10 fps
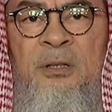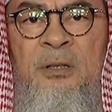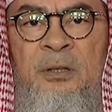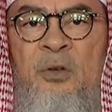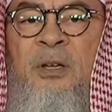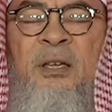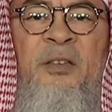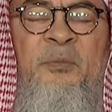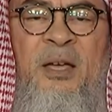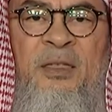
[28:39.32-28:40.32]
you can
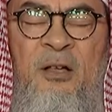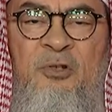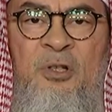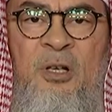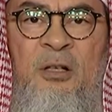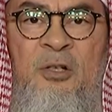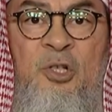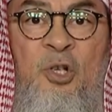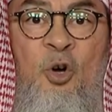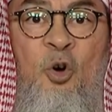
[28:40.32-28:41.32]
give me a thousand
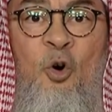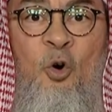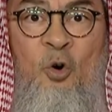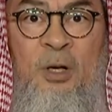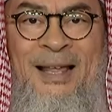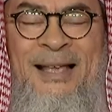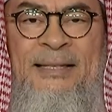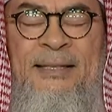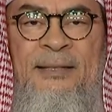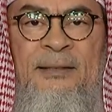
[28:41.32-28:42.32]
dollars or
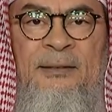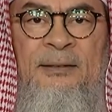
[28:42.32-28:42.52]
less.